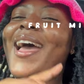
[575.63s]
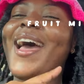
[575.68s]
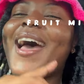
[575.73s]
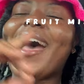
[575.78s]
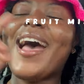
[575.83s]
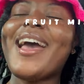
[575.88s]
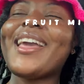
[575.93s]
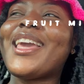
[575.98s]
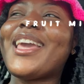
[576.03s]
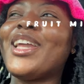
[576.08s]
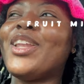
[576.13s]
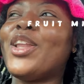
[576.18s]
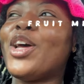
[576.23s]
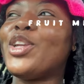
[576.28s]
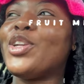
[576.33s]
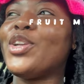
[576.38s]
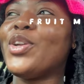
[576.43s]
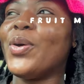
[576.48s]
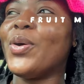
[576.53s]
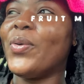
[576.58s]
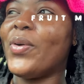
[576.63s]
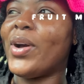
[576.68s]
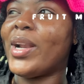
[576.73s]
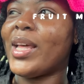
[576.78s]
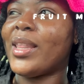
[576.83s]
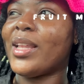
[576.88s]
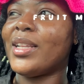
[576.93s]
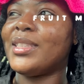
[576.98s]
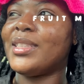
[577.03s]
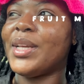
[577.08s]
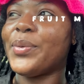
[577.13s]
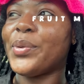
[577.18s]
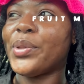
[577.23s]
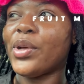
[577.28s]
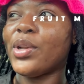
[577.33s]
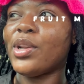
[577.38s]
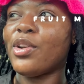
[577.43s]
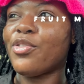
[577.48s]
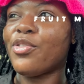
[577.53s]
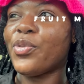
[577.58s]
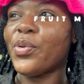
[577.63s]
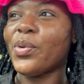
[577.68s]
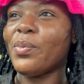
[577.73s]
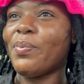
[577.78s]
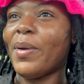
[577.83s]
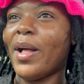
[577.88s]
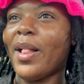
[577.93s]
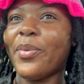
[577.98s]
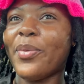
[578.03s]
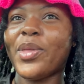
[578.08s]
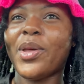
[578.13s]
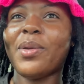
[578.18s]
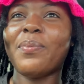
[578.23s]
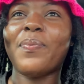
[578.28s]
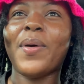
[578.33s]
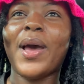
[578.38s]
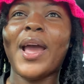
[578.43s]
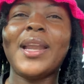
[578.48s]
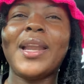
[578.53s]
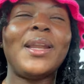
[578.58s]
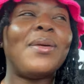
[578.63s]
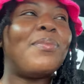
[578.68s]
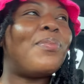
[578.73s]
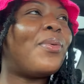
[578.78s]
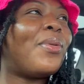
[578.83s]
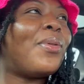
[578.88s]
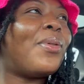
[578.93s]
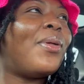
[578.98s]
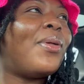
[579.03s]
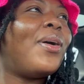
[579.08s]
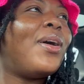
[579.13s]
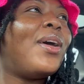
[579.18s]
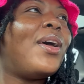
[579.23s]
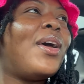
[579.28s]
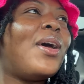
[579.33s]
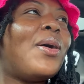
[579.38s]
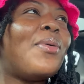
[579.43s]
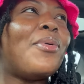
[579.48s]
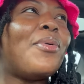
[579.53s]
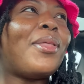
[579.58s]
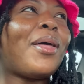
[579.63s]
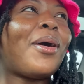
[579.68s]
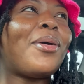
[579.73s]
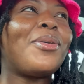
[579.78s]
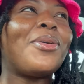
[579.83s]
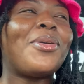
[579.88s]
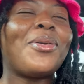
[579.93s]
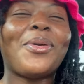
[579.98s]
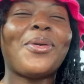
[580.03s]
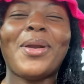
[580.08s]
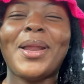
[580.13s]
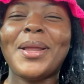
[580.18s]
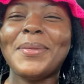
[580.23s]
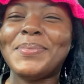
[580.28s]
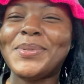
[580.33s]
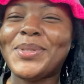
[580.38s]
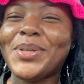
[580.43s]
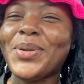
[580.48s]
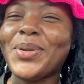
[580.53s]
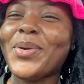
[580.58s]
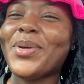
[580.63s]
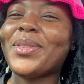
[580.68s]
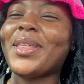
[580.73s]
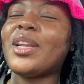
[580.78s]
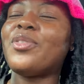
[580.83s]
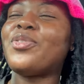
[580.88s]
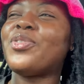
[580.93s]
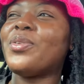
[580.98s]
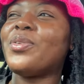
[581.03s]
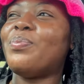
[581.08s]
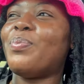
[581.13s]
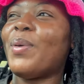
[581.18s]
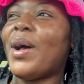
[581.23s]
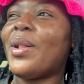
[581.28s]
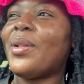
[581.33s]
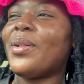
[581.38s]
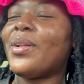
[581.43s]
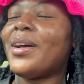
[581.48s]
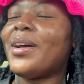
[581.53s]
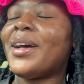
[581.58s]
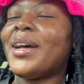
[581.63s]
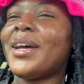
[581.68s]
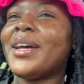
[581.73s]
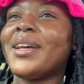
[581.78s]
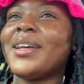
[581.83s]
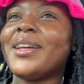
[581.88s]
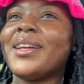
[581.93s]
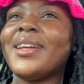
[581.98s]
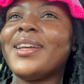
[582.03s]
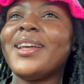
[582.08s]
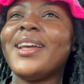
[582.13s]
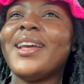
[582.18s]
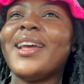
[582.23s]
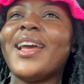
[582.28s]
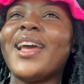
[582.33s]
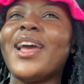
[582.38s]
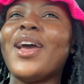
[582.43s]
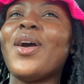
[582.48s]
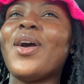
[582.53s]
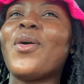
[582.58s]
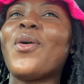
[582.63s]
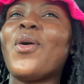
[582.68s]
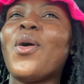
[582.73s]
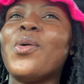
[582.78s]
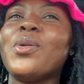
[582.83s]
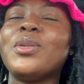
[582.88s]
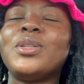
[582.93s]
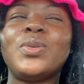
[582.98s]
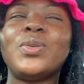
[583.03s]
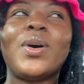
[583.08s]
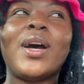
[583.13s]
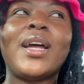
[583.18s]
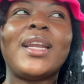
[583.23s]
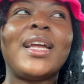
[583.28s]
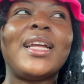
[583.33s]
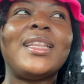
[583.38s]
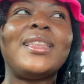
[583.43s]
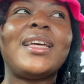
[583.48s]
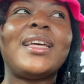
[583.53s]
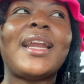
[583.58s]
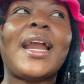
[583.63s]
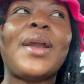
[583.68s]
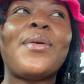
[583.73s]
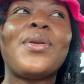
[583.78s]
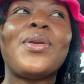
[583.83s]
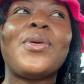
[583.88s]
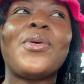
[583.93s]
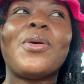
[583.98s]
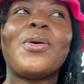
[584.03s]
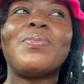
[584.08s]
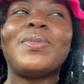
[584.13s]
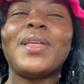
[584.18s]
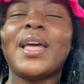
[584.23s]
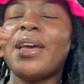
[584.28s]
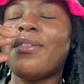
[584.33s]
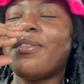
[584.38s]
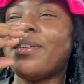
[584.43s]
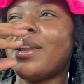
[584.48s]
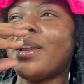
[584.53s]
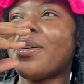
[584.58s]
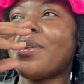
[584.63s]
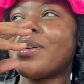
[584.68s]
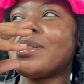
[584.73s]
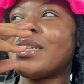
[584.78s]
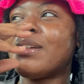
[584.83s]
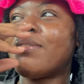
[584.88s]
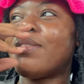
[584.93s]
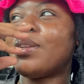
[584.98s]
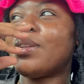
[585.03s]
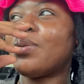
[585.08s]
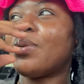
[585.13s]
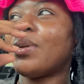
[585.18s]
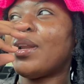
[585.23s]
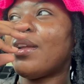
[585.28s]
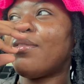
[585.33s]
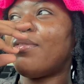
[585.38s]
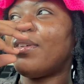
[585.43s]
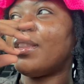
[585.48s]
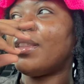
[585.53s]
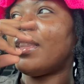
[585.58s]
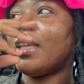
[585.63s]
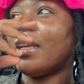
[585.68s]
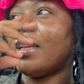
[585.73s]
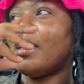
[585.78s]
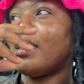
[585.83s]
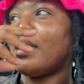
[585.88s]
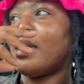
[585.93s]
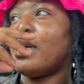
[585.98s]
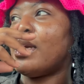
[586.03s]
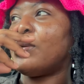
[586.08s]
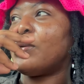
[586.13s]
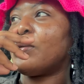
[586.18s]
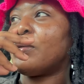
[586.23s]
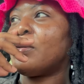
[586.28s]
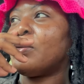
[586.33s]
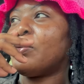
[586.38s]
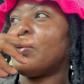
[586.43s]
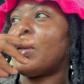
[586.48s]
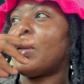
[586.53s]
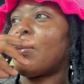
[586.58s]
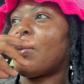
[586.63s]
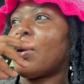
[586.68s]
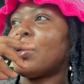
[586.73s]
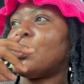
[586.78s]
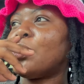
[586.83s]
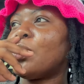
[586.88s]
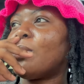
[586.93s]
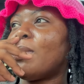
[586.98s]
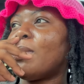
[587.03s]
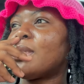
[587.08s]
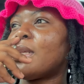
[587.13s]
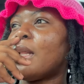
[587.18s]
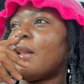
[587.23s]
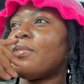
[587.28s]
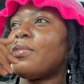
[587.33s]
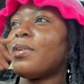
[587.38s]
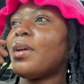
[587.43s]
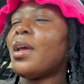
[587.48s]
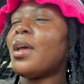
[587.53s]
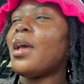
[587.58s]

I cannot go another day without a fruit bowl, without pineapple, without grapes. You know that fruit bowl? Ugh, a cold one at that. I really hope they have it here, because if they don't have it, then I don't know what I'm gonna do with myself.